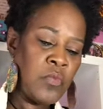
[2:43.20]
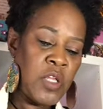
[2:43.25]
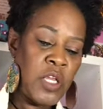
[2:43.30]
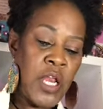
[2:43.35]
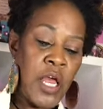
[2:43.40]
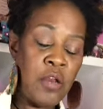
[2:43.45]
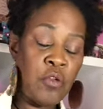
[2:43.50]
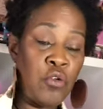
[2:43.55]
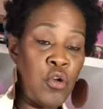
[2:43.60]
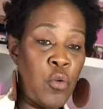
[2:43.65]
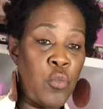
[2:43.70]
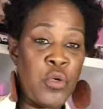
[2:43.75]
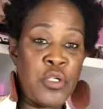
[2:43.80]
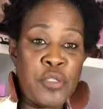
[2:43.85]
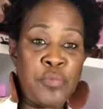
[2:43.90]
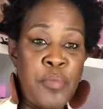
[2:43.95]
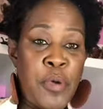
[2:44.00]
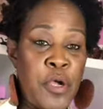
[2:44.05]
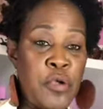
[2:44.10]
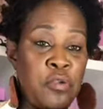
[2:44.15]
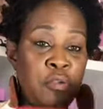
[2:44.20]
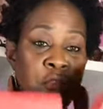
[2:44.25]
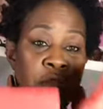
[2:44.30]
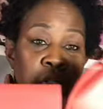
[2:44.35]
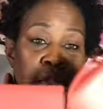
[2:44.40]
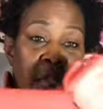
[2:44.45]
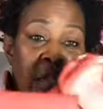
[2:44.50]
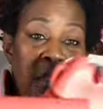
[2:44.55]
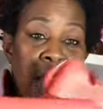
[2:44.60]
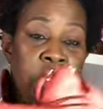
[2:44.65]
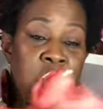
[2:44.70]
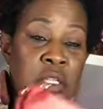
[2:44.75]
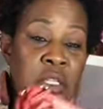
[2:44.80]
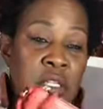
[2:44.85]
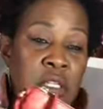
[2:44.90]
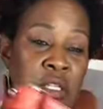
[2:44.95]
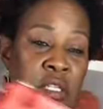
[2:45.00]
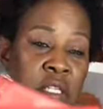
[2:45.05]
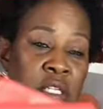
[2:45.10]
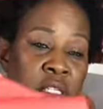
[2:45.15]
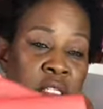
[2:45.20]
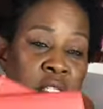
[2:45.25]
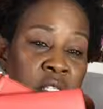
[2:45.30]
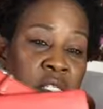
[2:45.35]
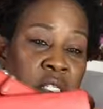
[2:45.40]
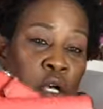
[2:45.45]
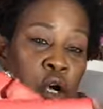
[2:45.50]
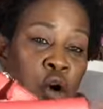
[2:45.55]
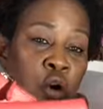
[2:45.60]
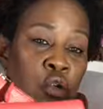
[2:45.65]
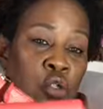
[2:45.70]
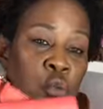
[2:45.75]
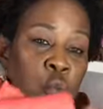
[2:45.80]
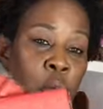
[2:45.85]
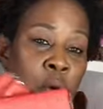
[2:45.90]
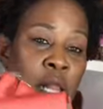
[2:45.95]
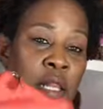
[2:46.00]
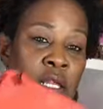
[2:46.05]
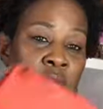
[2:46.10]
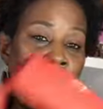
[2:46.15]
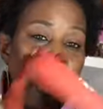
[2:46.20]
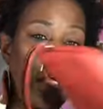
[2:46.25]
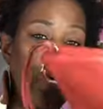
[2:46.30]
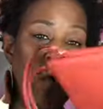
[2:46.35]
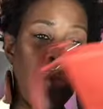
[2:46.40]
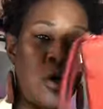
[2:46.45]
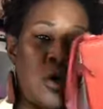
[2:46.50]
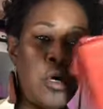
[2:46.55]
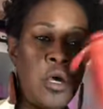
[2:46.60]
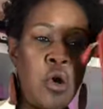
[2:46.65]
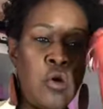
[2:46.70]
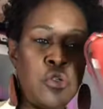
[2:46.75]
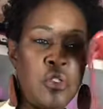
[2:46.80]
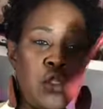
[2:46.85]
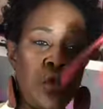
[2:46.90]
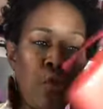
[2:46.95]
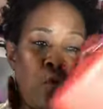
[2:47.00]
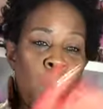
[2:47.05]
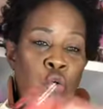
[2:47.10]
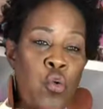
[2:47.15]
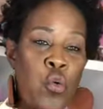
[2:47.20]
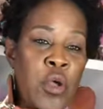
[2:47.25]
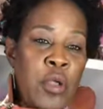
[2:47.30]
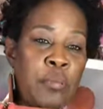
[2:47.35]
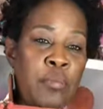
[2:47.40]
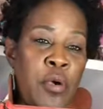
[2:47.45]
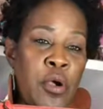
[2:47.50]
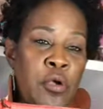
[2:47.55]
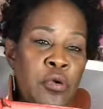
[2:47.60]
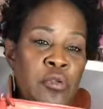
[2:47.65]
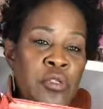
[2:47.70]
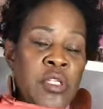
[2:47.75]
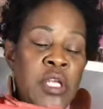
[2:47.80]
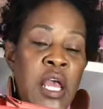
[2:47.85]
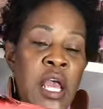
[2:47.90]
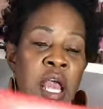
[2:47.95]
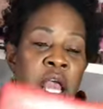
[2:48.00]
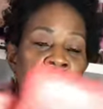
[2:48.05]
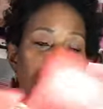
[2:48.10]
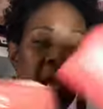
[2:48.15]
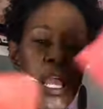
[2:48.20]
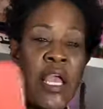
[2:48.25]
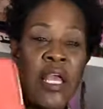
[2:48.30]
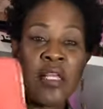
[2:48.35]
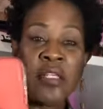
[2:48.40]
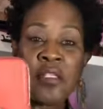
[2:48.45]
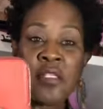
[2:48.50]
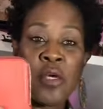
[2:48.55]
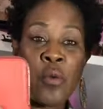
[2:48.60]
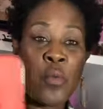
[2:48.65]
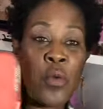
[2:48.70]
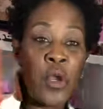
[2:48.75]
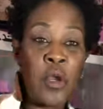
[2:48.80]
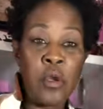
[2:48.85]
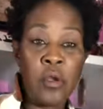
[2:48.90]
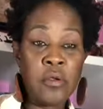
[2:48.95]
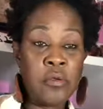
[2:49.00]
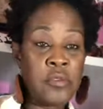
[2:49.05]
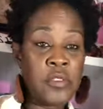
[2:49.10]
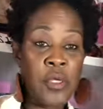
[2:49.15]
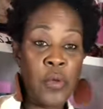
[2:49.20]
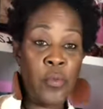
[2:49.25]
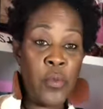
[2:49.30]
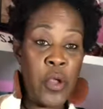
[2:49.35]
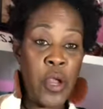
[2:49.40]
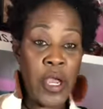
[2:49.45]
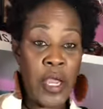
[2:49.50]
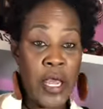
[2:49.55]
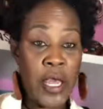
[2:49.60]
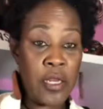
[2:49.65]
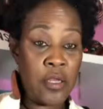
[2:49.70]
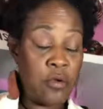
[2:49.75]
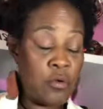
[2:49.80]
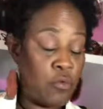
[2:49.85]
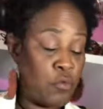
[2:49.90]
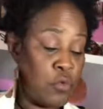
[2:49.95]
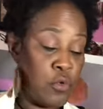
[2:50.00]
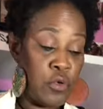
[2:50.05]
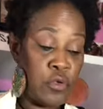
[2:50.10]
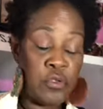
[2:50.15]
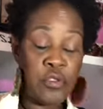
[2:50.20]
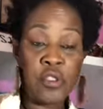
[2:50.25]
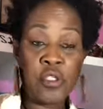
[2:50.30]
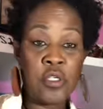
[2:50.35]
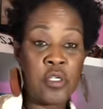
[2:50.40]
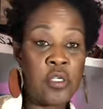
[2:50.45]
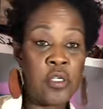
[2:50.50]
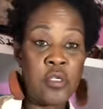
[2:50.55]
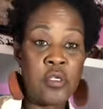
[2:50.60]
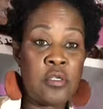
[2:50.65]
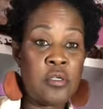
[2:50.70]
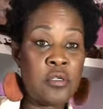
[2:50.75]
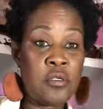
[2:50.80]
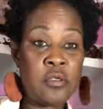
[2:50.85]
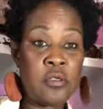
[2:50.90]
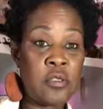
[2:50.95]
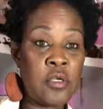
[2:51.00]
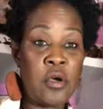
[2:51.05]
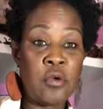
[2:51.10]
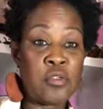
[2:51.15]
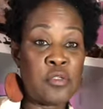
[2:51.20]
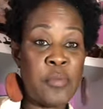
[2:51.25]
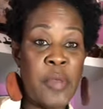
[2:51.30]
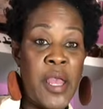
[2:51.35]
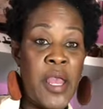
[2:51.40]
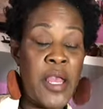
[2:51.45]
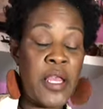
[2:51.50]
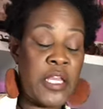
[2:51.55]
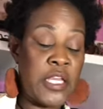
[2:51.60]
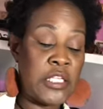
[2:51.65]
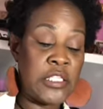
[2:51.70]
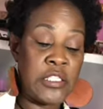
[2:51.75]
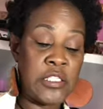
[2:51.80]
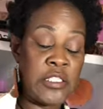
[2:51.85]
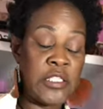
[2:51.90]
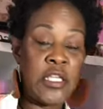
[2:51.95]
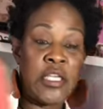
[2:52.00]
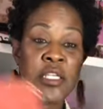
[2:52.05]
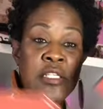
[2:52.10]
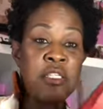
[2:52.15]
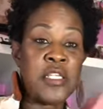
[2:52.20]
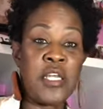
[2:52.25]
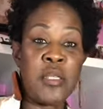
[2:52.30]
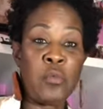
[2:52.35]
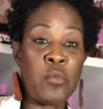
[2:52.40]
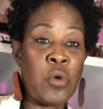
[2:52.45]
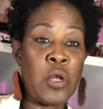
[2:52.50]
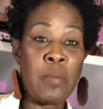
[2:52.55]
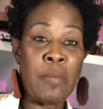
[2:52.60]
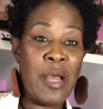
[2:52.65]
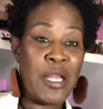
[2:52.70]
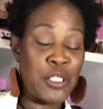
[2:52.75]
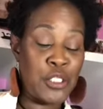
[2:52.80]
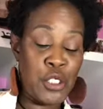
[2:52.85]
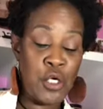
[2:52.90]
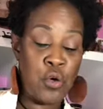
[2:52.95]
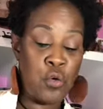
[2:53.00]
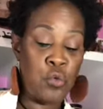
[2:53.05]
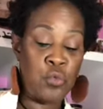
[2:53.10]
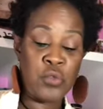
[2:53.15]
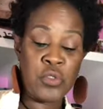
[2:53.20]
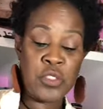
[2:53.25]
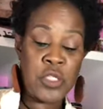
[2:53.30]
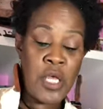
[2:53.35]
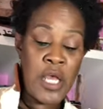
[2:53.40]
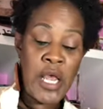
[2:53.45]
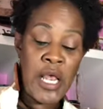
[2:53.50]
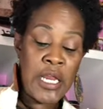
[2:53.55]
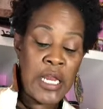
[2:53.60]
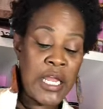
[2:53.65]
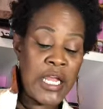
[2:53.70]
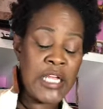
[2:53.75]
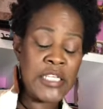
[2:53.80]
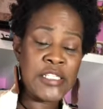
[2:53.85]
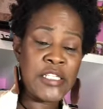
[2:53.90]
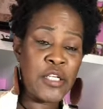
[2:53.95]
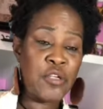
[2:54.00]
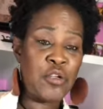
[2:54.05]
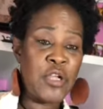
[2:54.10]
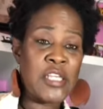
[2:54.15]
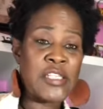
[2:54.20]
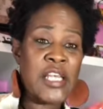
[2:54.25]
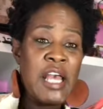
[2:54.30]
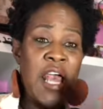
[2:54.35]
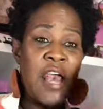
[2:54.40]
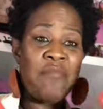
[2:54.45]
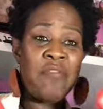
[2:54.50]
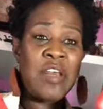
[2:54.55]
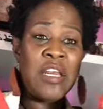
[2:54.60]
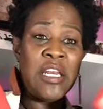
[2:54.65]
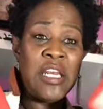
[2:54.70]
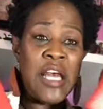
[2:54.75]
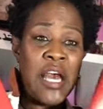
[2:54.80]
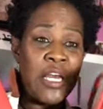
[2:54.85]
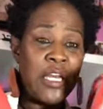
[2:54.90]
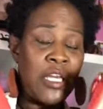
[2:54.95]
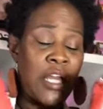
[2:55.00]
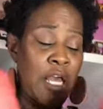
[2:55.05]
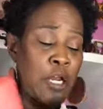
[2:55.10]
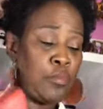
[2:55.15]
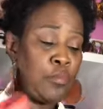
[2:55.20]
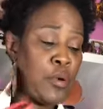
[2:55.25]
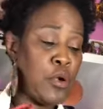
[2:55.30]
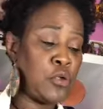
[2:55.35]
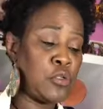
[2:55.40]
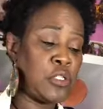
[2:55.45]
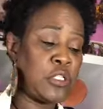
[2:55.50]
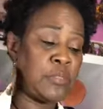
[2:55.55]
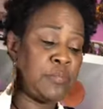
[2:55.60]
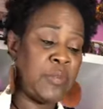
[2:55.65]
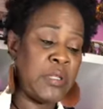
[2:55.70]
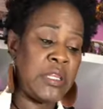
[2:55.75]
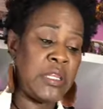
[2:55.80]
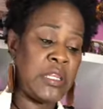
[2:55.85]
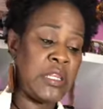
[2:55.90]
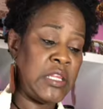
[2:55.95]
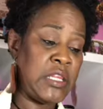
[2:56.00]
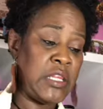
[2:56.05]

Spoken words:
And I don't know which purse. This is a Coach wallet and a Coach little coin purse, and somewhere I got an orange Coach bag. It's in one of my totes. Like I said, you guys, I have a lot of purses, but